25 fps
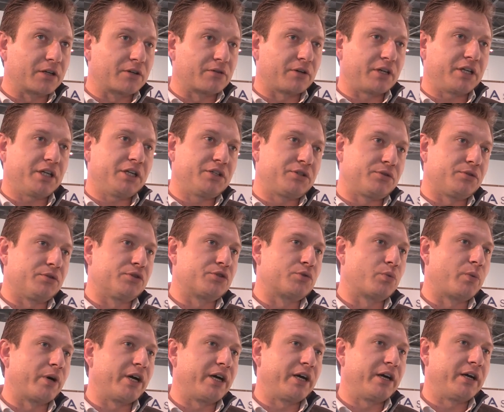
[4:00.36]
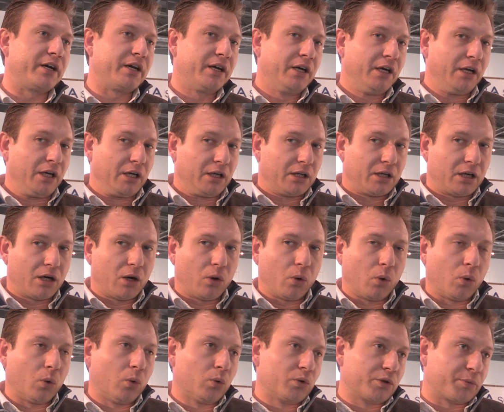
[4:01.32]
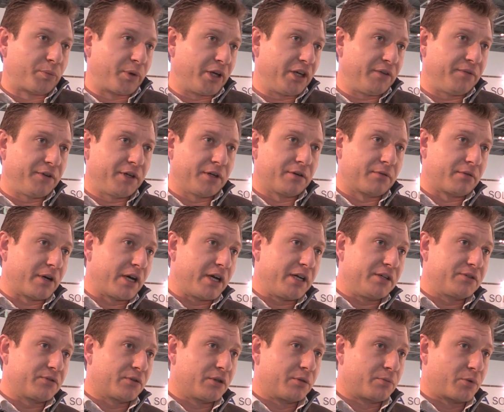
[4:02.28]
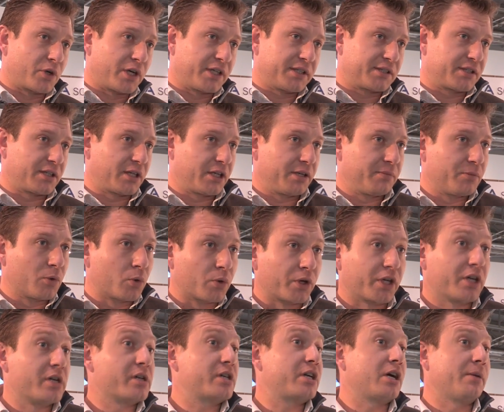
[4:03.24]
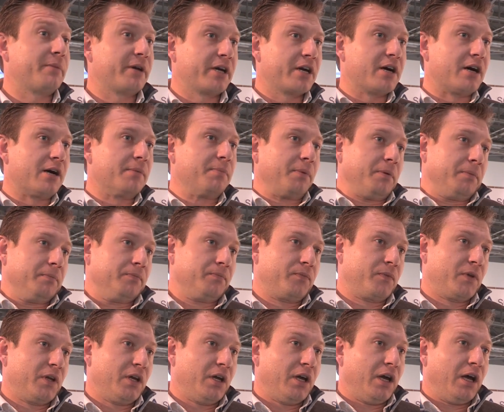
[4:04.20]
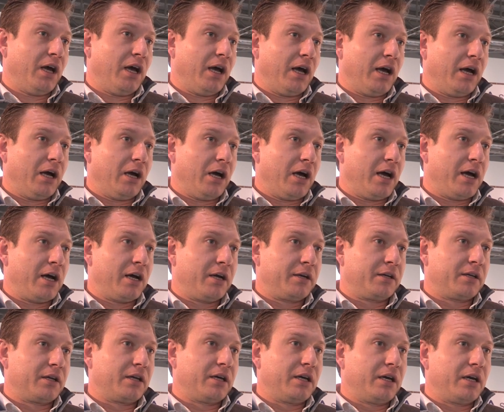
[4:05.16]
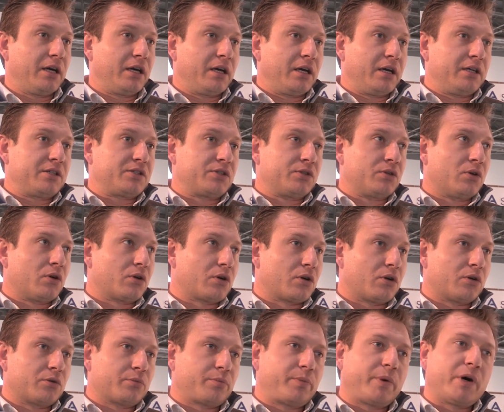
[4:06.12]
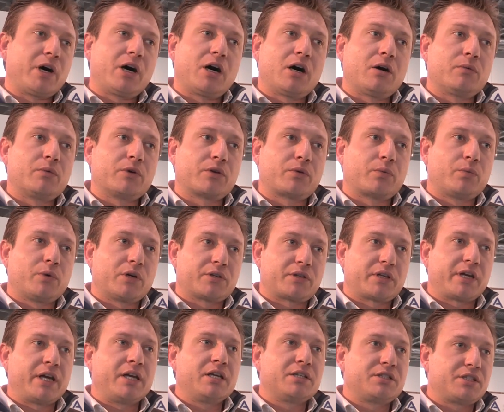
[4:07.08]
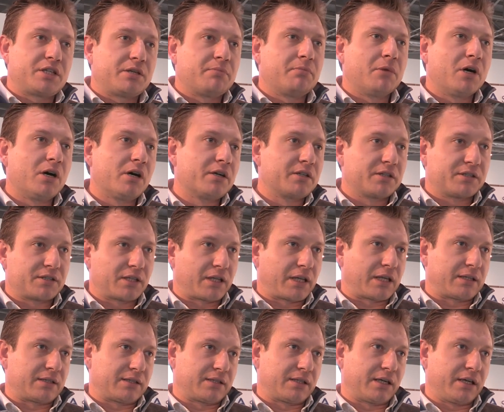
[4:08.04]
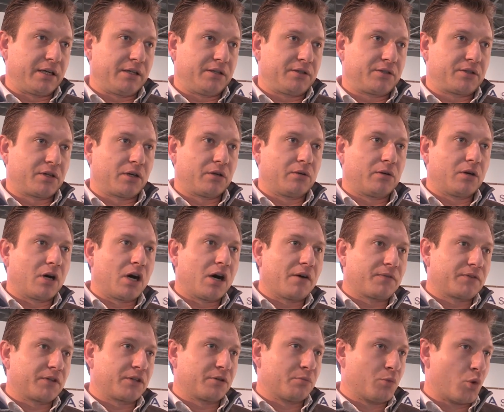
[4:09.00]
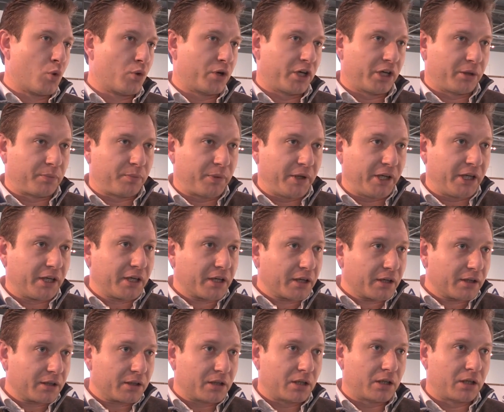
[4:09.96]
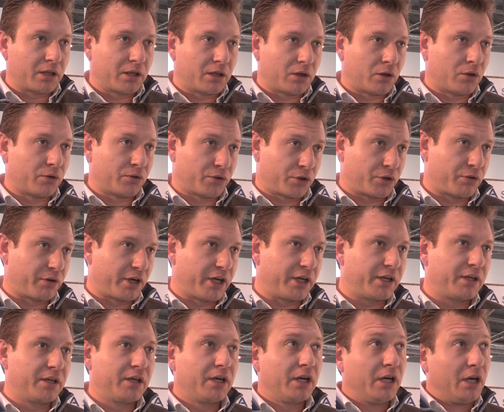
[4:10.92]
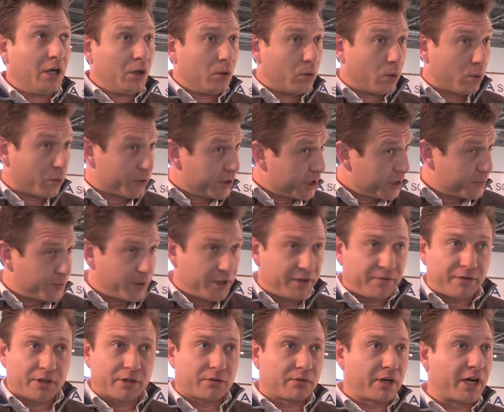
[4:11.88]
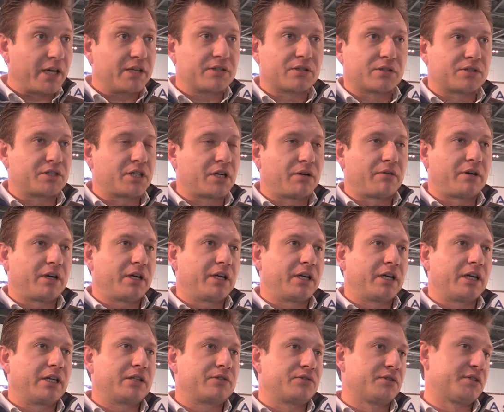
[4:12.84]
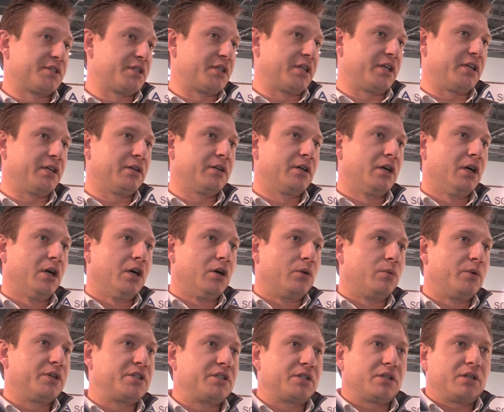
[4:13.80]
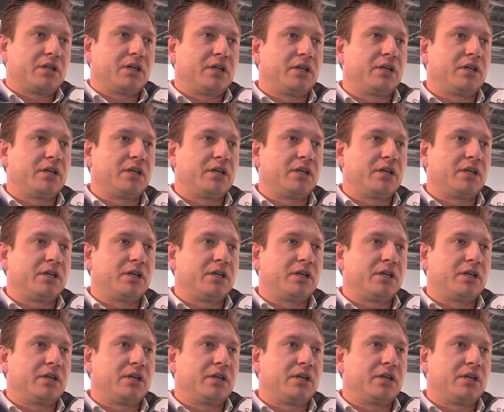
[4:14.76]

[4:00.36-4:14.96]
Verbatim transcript: grid issues where all the PV arrays on a bright sunny morning are coming up, yeah. and it's not on par with what the energy demand is at that stage. So after the morning peak uh, on grid, all these PV arrays are generating electricity, which